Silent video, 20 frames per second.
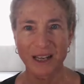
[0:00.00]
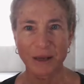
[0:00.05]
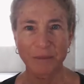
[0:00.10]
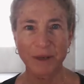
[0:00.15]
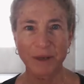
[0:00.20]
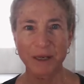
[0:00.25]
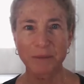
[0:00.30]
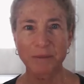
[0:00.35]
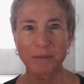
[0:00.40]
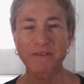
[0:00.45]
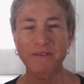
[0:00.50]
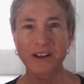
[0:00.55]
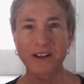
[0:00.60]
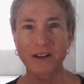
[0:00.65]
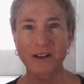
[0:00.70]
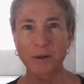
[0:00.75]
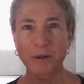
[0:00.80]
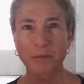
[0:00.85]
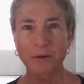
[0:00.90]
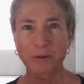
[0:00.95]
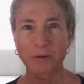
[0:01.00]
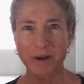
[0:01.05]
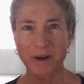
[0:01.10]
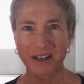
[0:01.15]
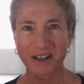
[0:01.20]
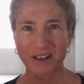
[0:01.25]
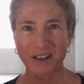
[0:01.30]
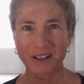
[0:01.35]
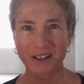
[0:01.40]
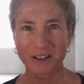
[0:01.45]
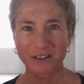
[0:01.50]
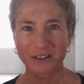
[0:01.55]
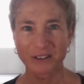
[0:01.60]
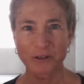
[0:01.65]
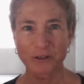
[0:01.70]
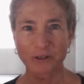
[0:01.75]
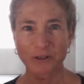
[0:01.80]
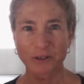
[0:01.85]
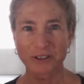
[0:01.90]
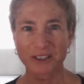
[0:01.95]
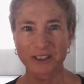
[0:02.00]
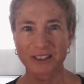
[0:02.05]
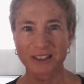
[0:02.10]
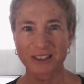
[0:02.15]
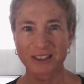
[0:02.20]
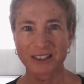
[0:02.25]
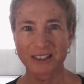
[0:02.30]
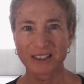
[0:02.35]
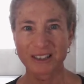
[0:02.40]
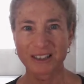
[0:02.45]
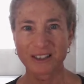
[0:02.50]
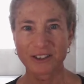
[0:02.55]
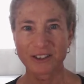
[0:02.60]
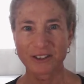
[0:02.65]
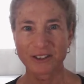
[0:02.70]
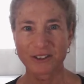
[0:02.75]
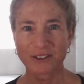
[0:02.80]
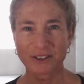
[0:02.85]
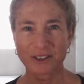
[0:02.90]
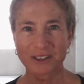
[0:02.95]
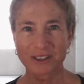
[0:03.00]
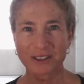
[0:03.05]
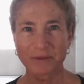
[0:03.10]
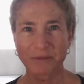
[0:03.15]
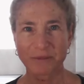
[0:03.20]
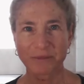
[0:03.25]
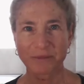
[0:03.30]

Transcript: made available by our local DC teachers.